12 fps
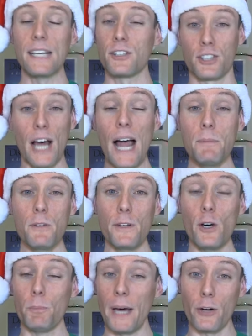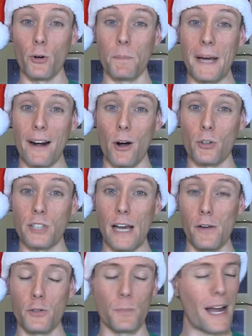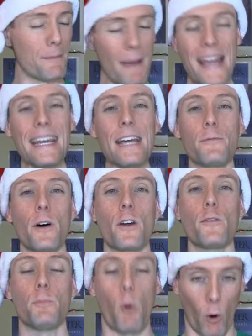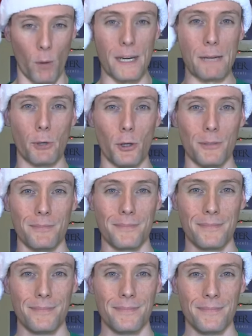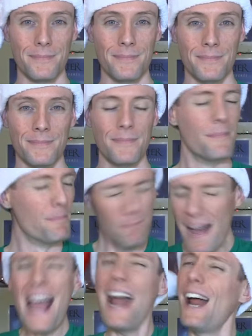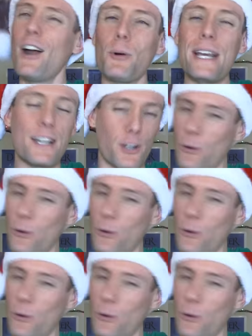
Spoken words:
It's time to feel better about ourselves by making fun of poor people. Merry